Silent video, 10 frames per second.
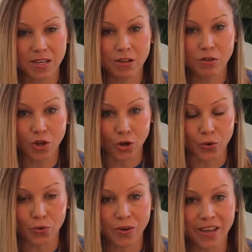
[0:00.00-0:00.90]

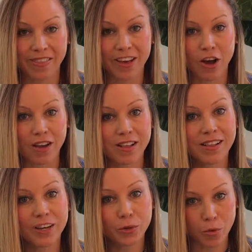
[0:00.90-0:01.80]
alone and they got
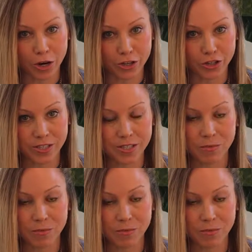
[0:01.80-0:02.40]
clear margins,